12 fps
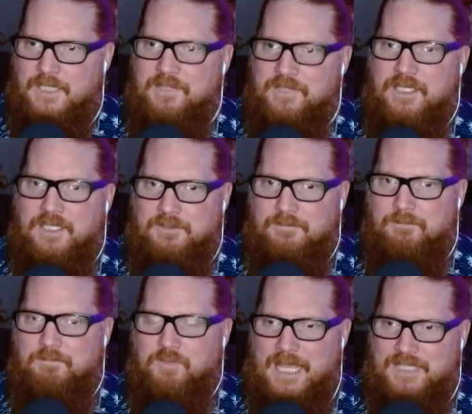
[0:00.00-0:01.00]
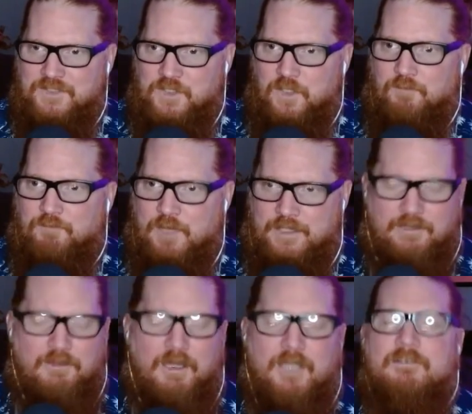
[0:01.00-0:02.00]
And then Brazo,
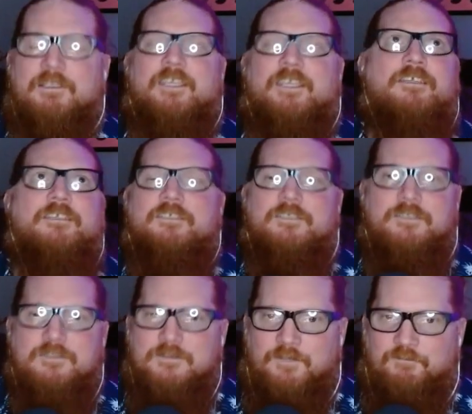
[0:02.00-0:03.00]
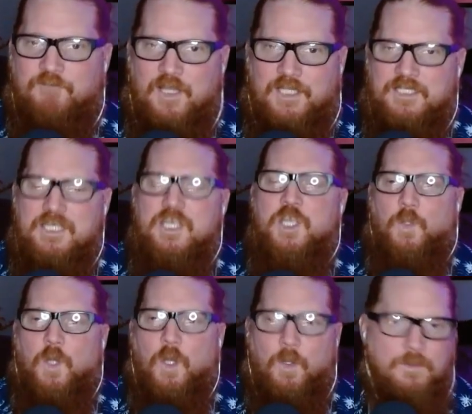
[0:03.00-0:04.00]
fucking luckily, the fucking
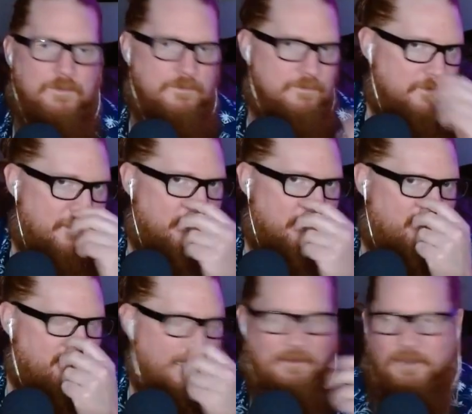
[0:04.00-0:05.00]
hero. I love